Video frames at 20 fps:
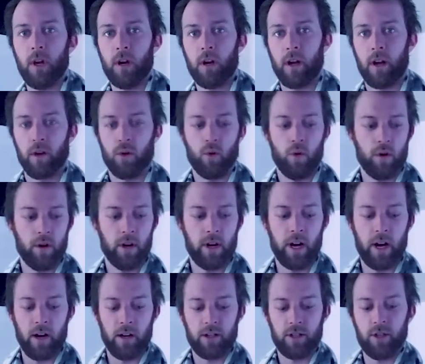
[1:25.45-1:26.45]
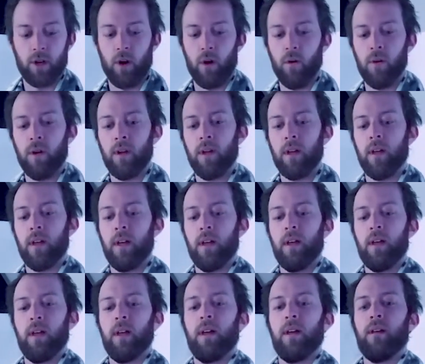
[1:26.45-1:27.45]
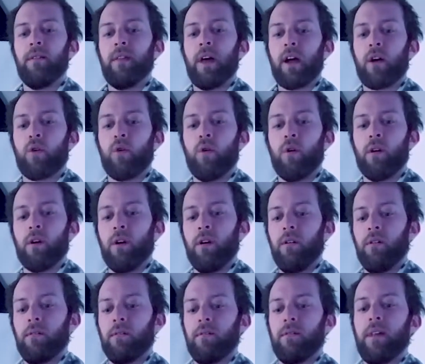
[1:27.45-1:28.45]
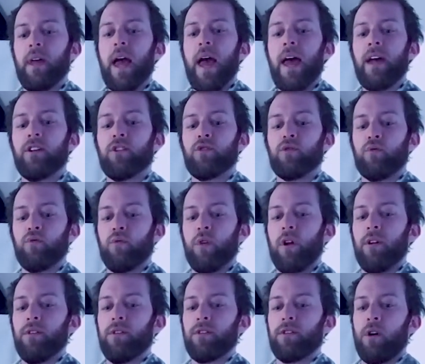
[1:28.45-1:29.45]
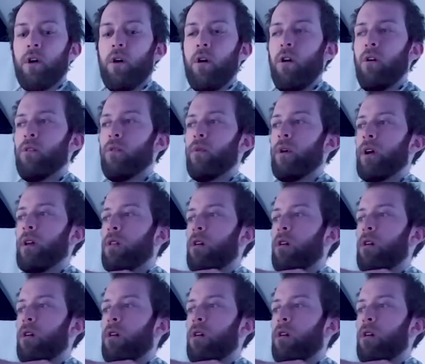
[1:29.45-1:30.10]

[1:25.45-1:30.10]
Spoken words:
I got a corner here. So that corner, the edge runs all the way